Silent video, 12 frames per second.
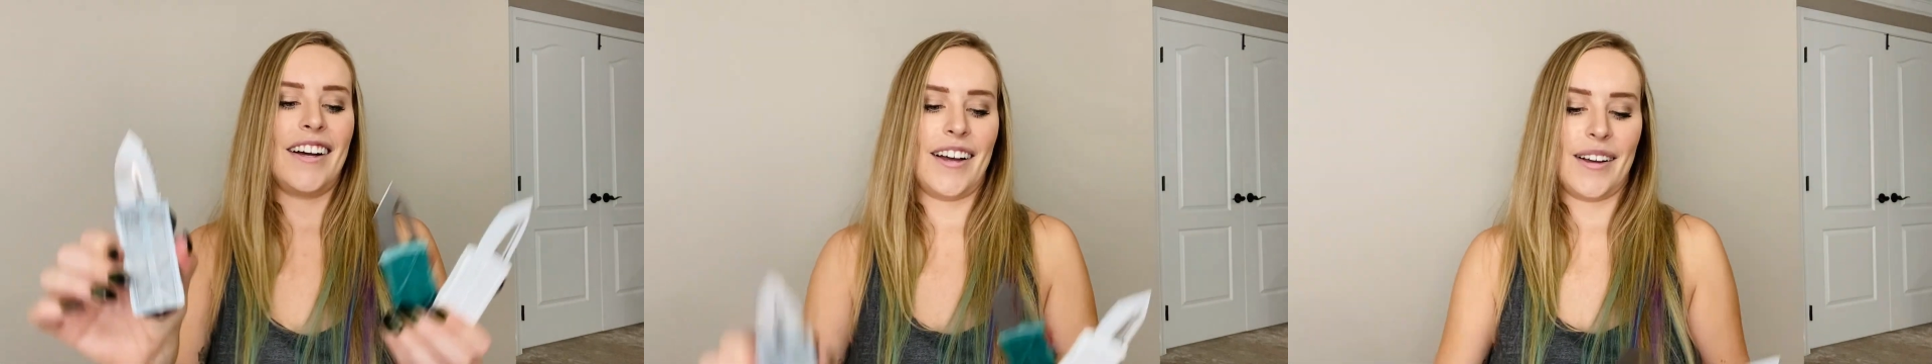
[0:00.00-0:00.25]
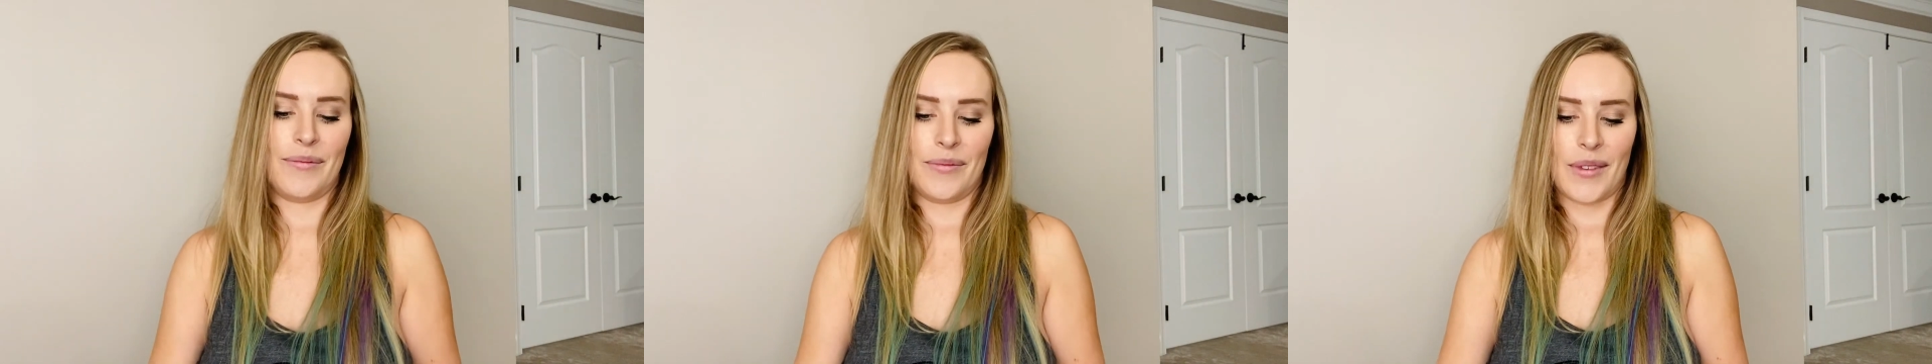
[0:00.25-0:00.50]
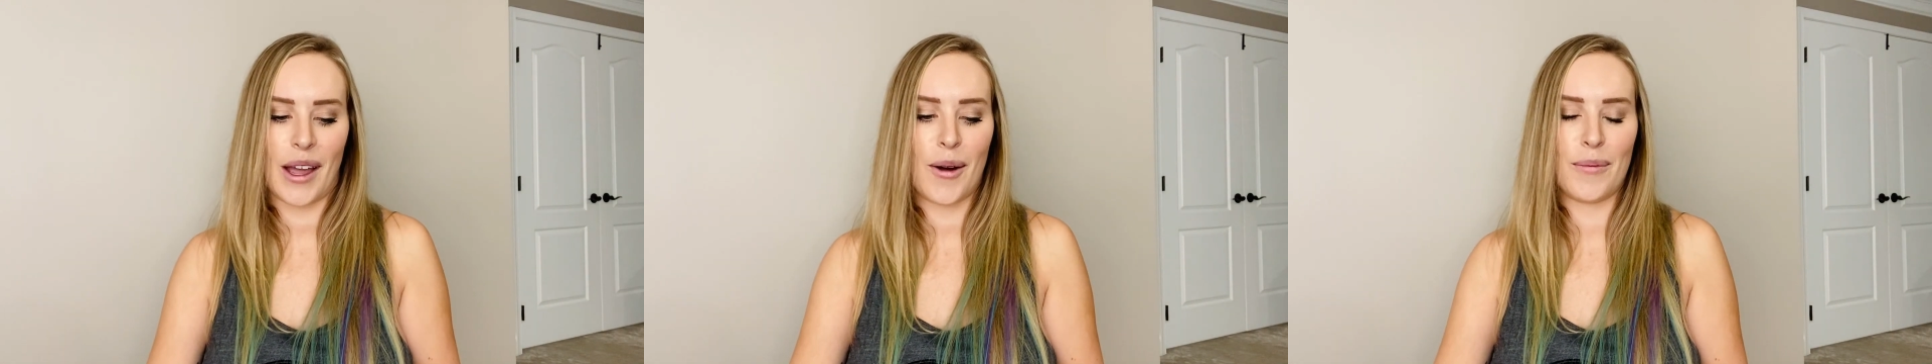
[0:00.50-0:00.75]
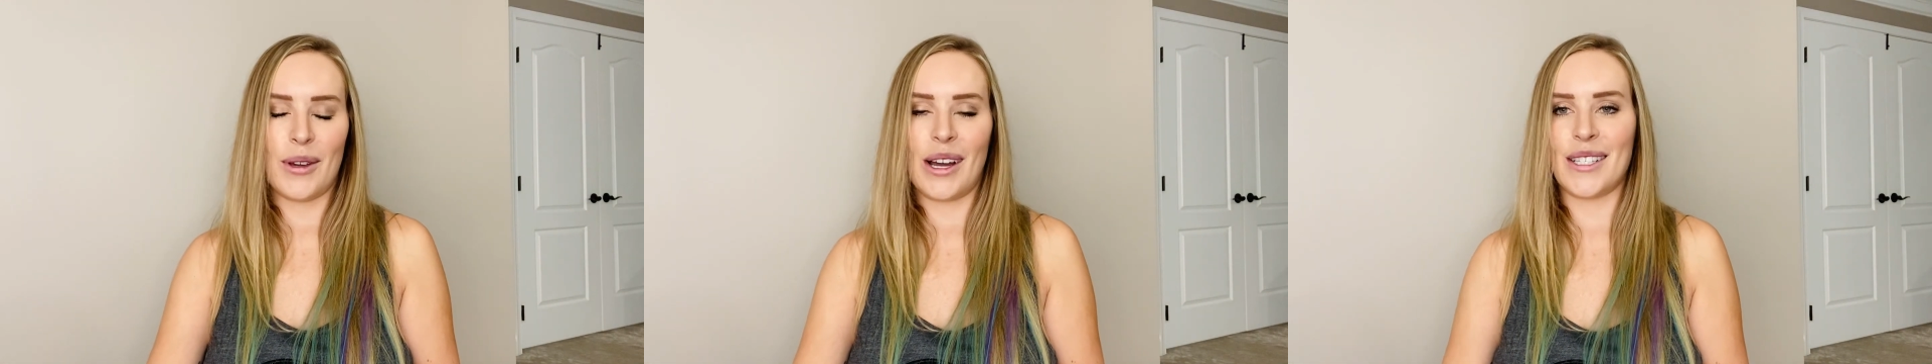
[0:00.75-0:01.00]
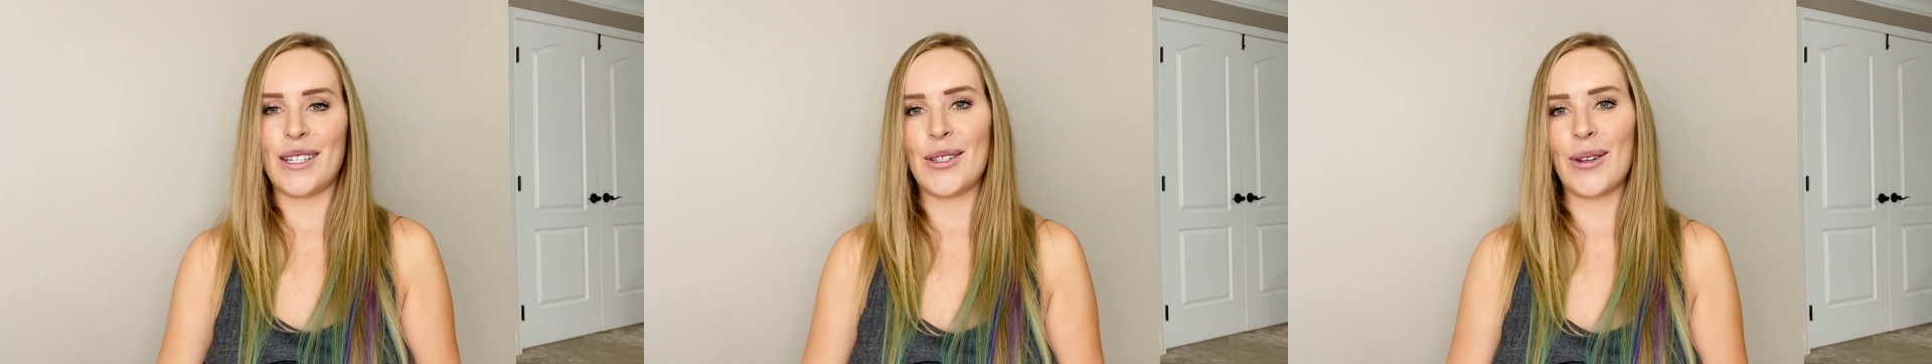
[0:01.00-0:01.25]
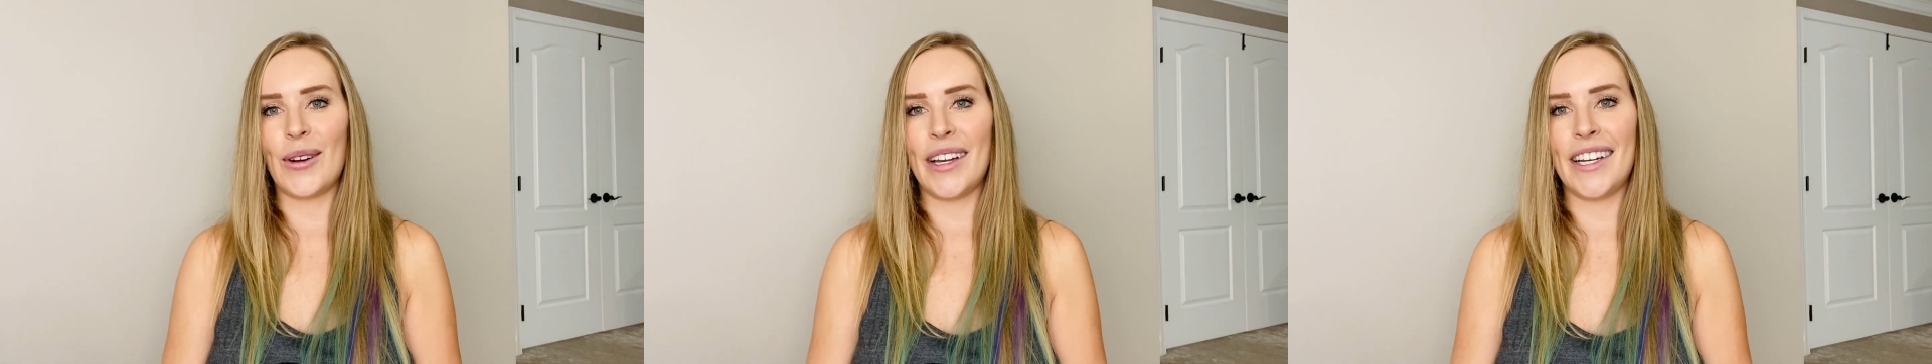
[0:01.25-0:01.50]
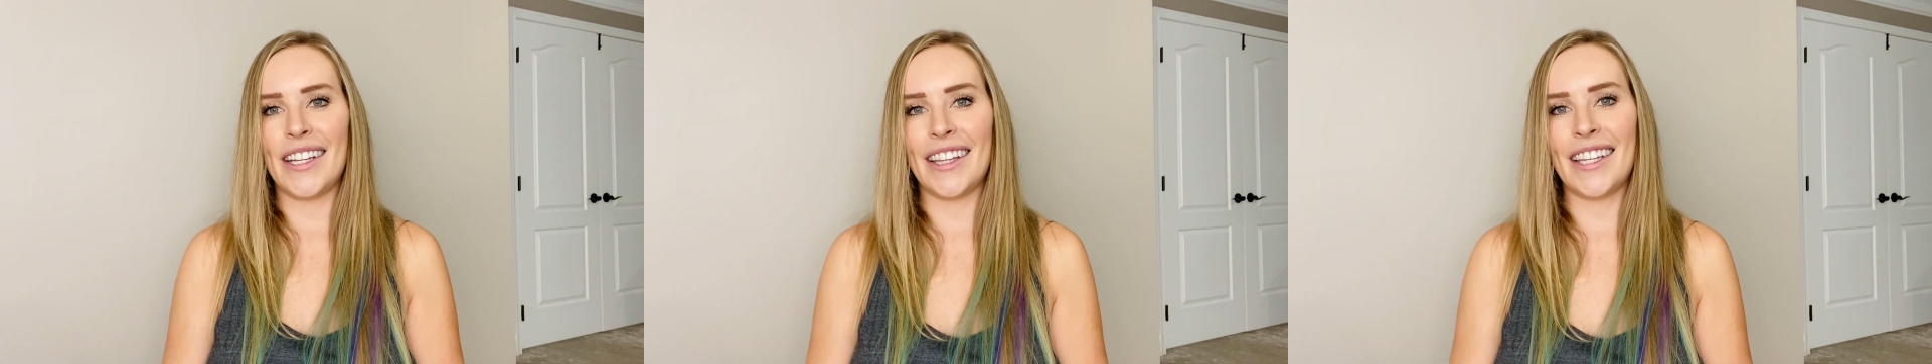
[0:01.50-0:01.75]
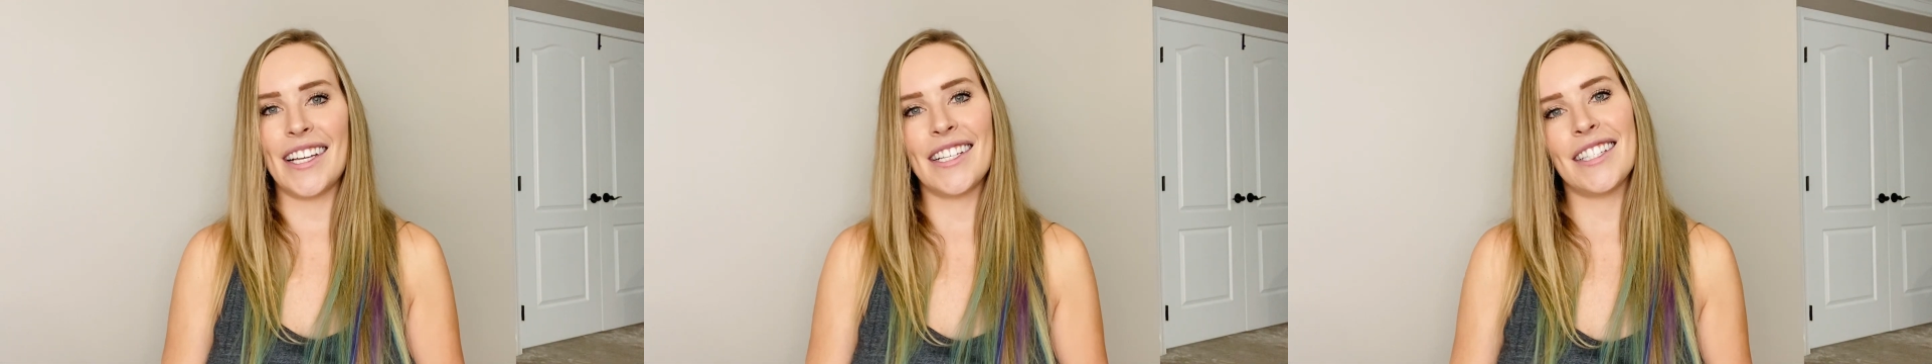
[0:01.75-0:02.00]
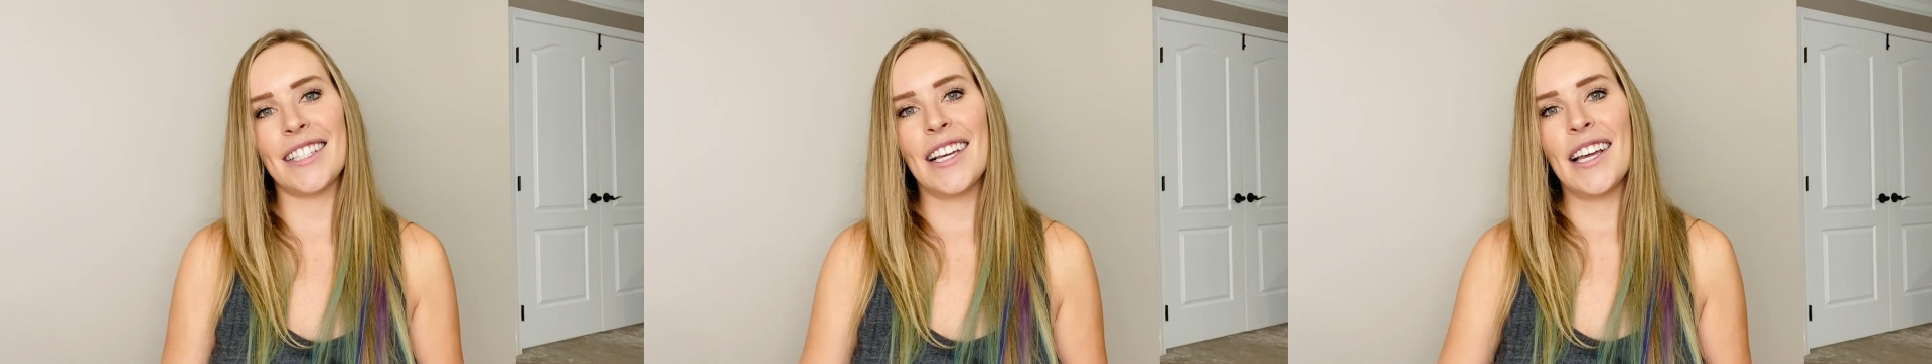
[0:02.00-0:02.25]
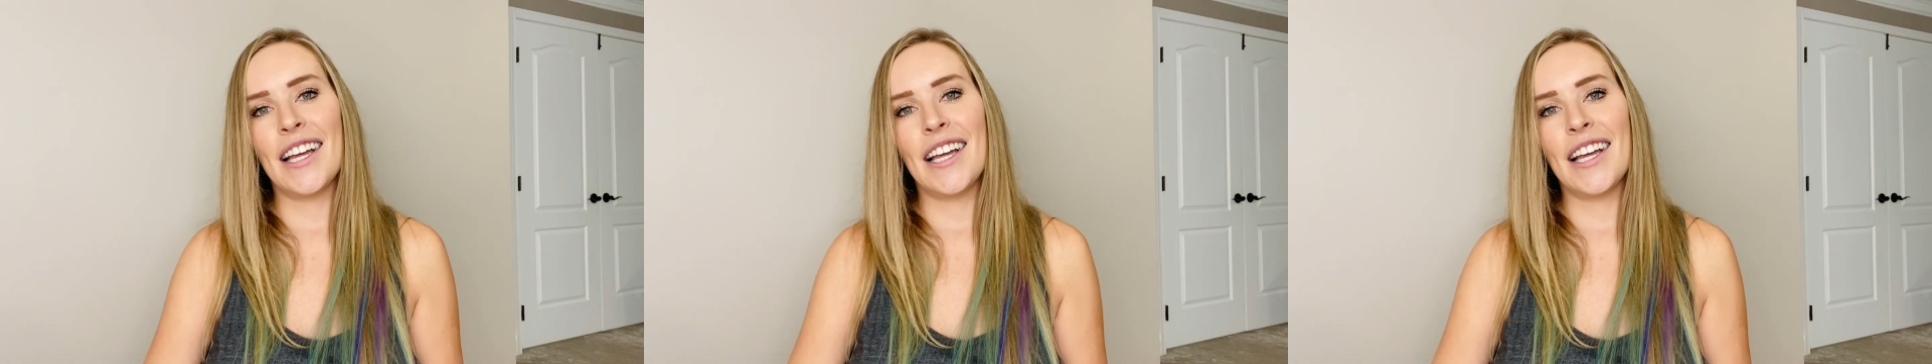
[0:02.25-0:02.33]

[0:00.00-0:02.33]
I hope you guys enjoyed this